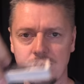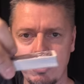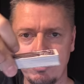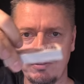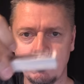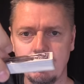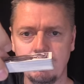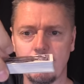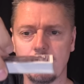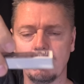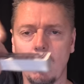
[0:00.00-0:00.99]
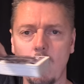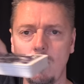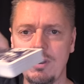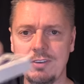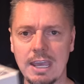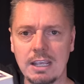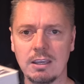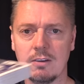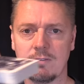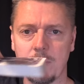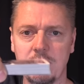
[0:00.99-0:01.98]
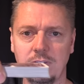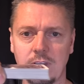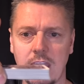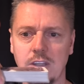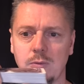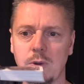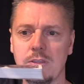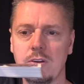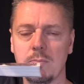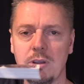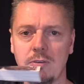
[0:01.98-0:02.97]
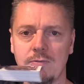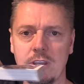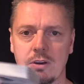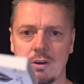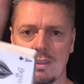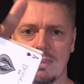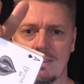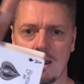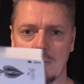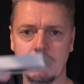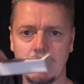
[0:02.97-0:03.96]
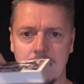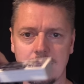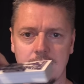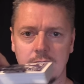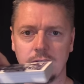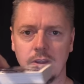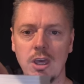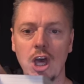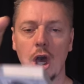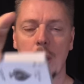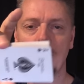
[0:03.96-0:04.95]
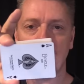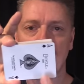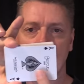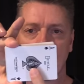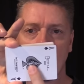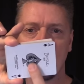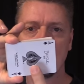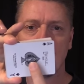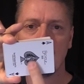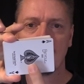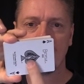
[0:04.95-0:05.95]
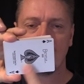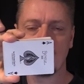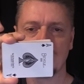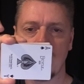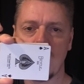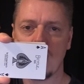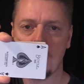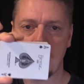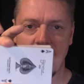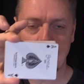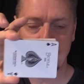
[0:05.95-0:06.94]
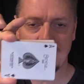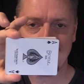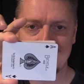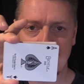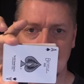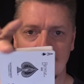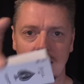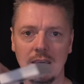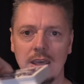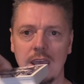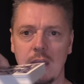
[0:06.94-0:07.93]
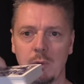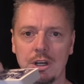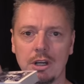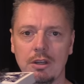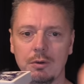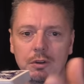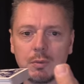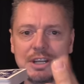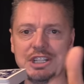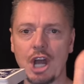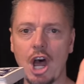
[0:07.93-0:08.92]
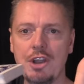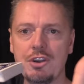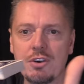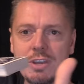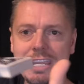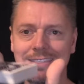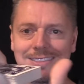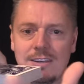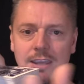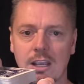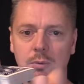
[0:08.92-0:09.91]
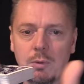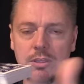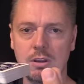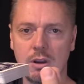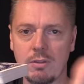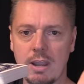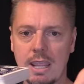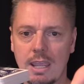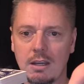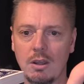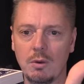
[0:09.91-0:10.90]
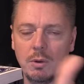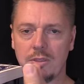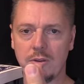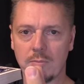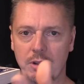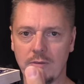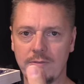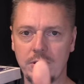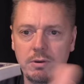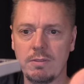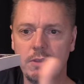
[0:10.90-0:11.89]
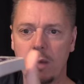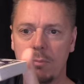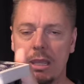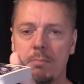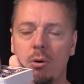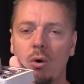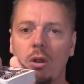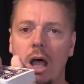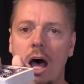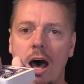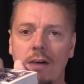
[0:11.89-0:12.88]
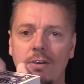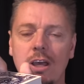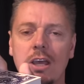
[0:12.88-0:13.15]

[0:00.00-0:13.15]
For this first force, hold the deck from the sides with your middle finger and thumb like this. Put the card you want to force on the bottom of the deck, and what you're going to do is reach underneath the deck with your other hand, with your middle finger and thumb, and pull off